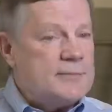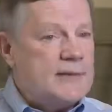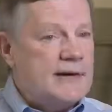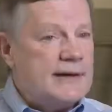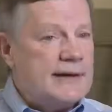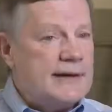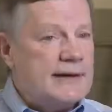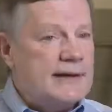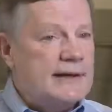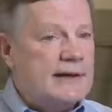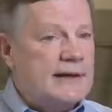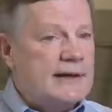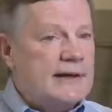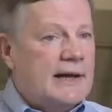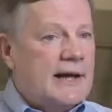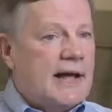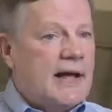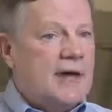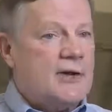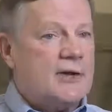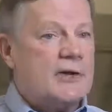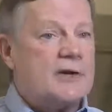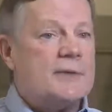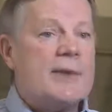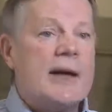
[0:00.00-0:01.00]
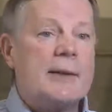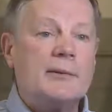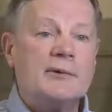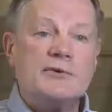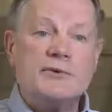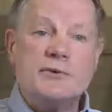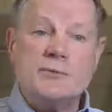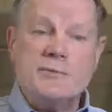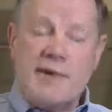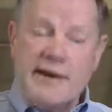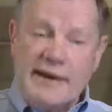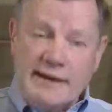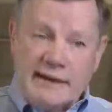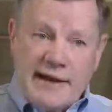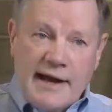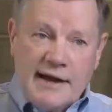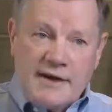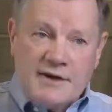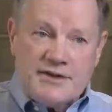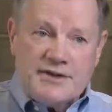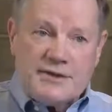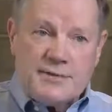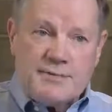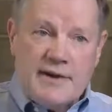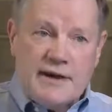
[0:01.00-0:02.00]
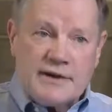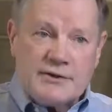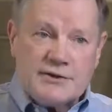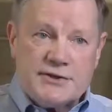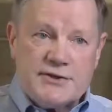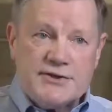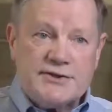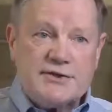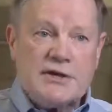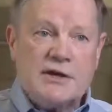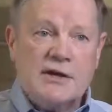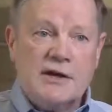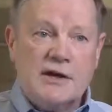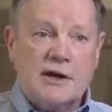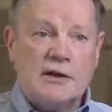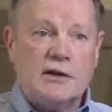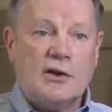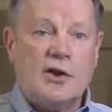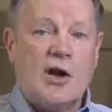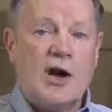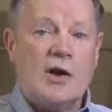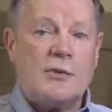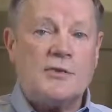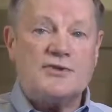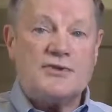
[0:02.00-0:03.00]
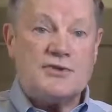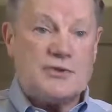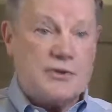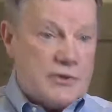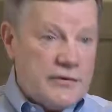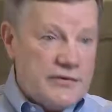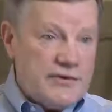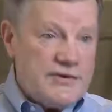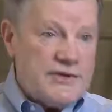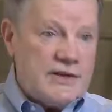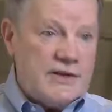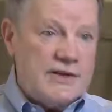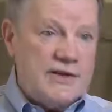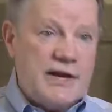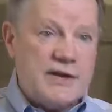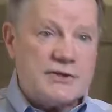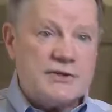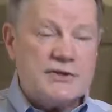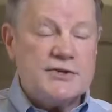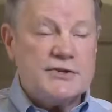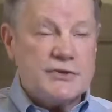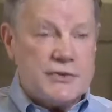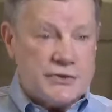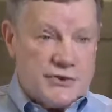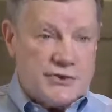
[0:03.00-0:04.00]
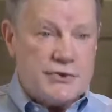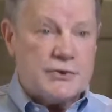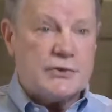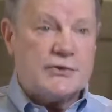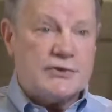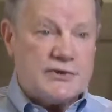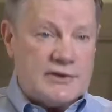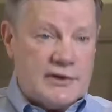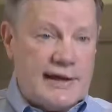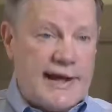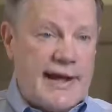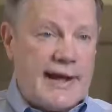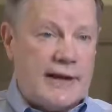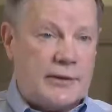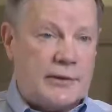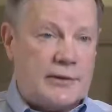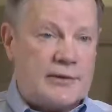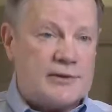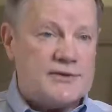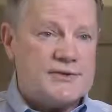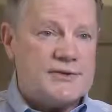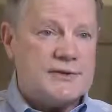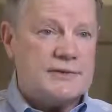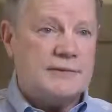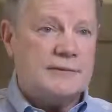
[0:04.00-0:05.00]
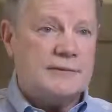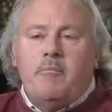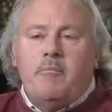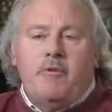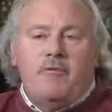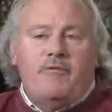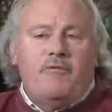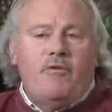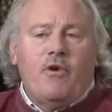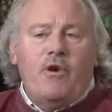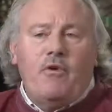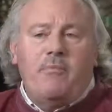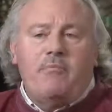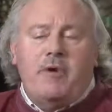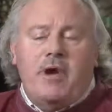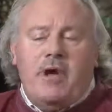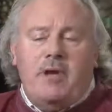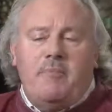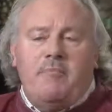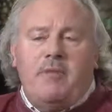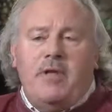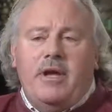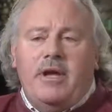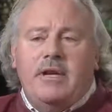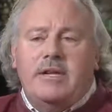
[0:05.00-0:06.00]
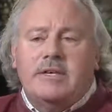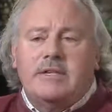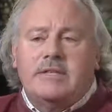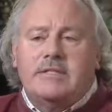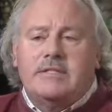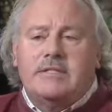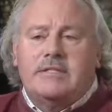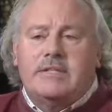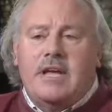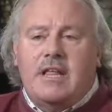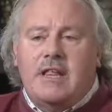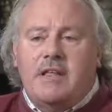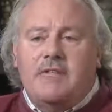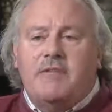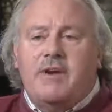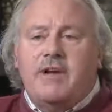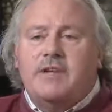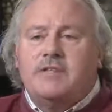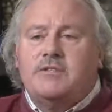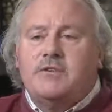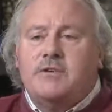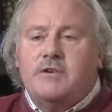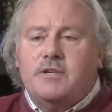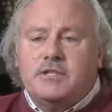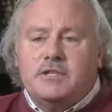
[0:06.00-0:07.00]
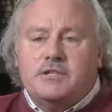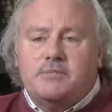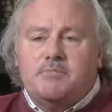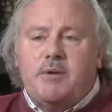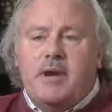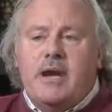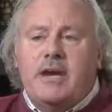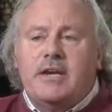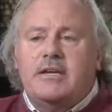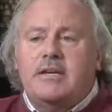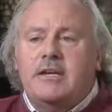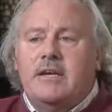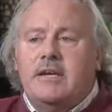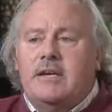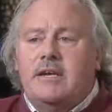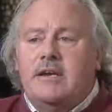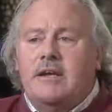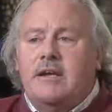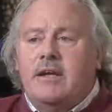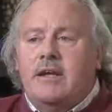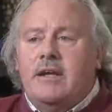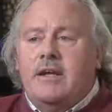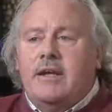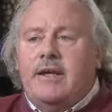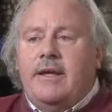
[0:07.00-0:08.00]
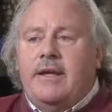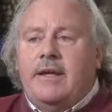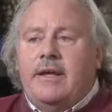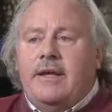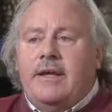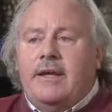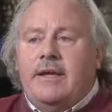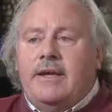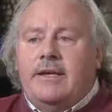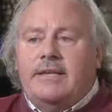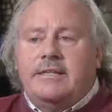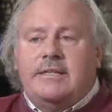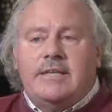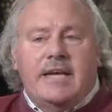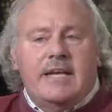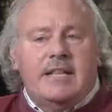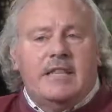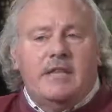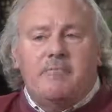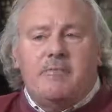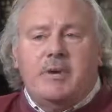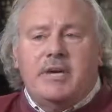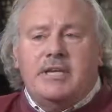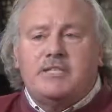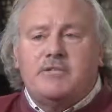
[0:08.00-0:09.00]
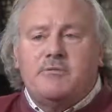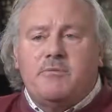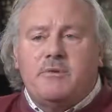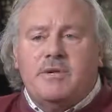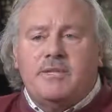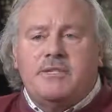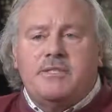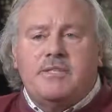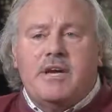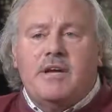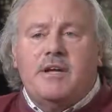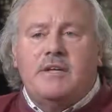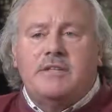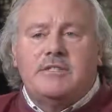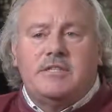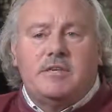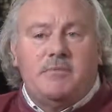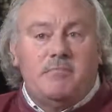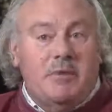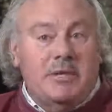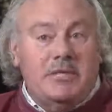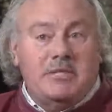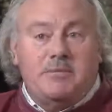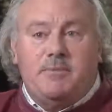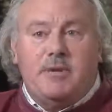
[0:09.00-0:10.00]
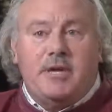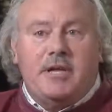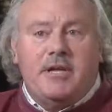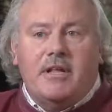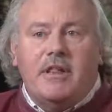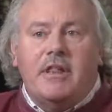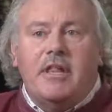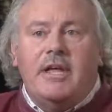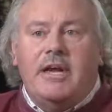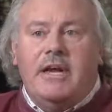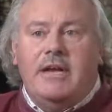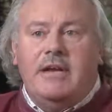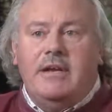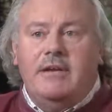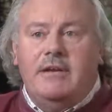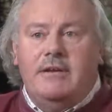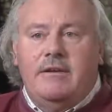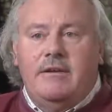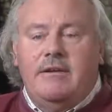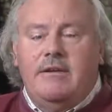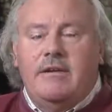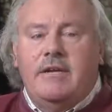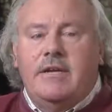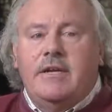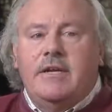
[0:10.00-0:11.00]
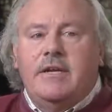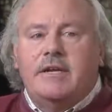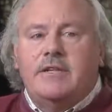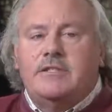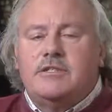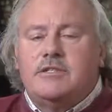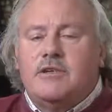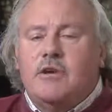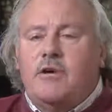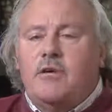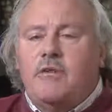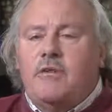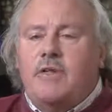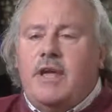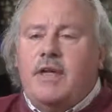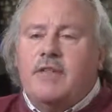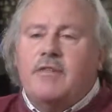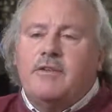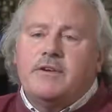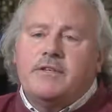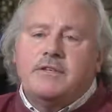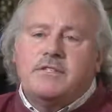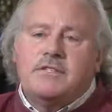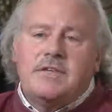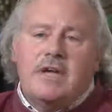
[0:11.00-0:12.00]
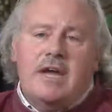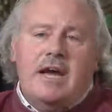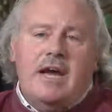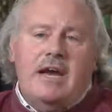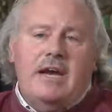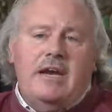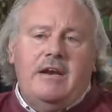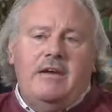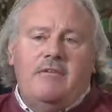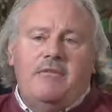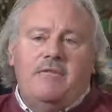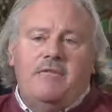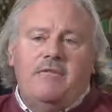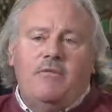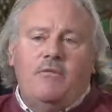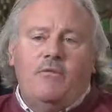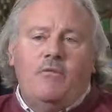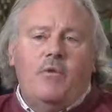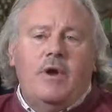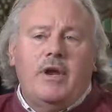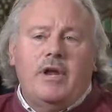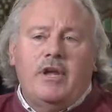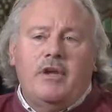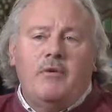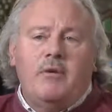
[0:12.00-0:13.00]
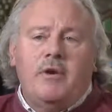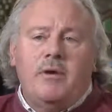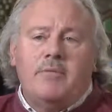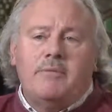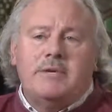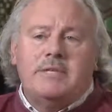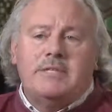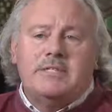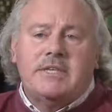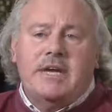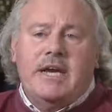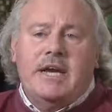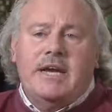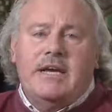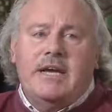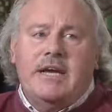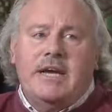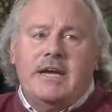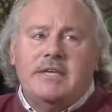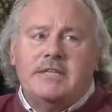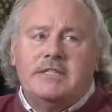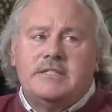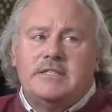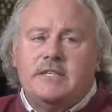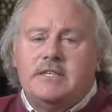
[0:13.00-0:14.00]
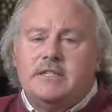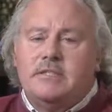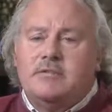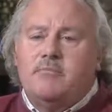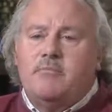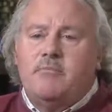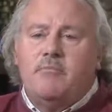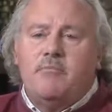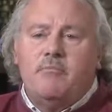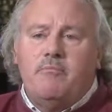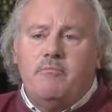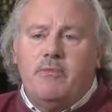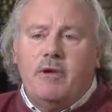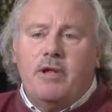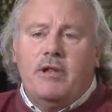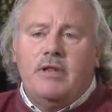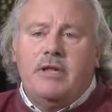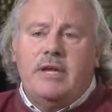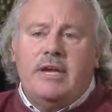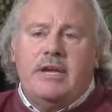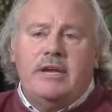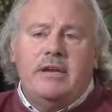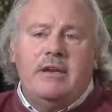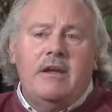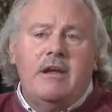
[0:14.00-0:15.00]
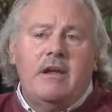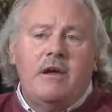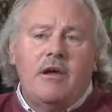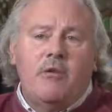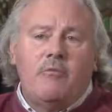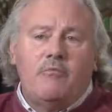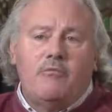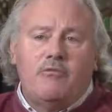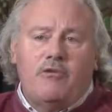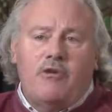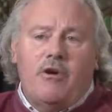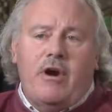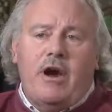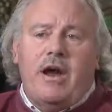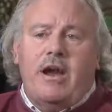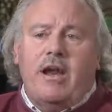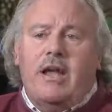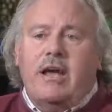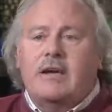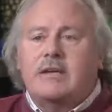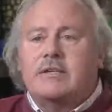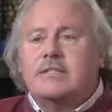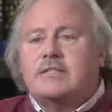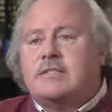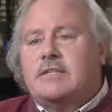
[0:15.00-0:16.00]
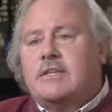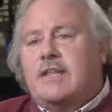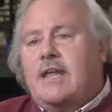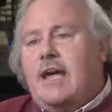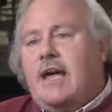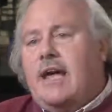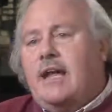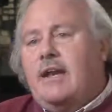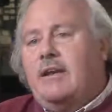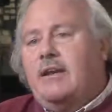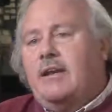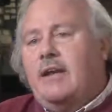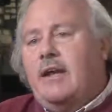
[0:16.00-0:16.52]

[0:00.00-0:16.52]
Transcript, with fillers: money. And you're gonna be able to do mainline inspections along with service connections or service laterals. Before a pipeline is televisor inspected, to get the best results, it must be clean. So the other side of what UEMSI does is building products that